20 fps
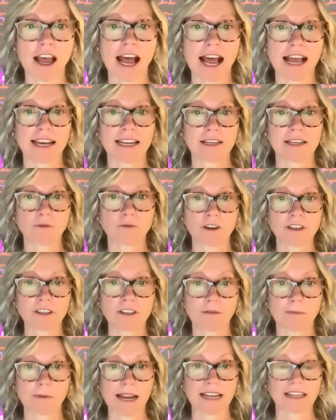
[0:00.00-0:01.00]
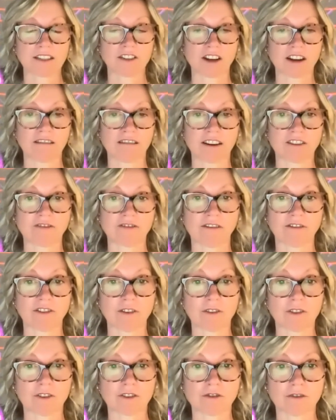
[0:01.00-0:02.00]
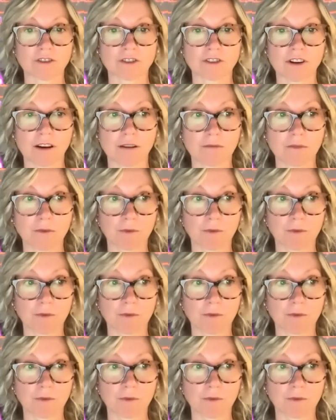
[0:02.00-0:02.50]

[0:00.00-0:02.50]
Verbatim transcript: I need what is our plan to generate revenue in the short term?